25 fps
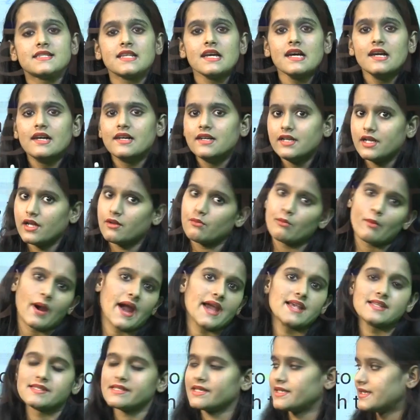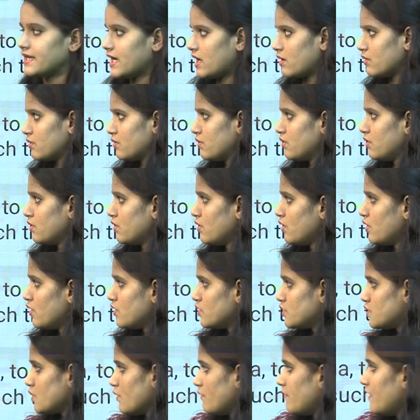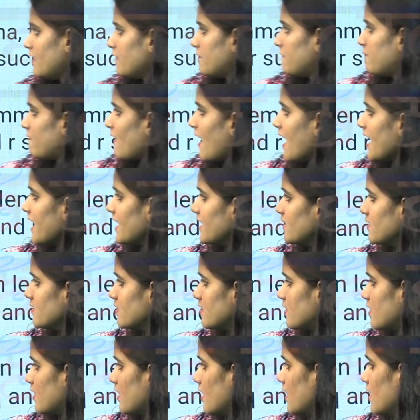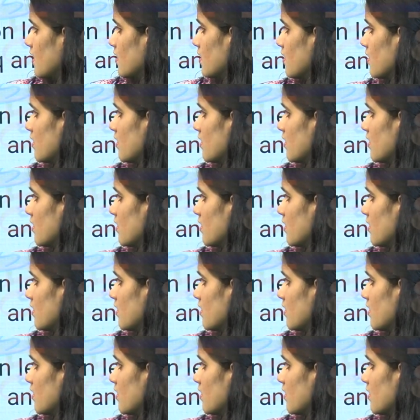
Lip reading: is a divisor now. So we find the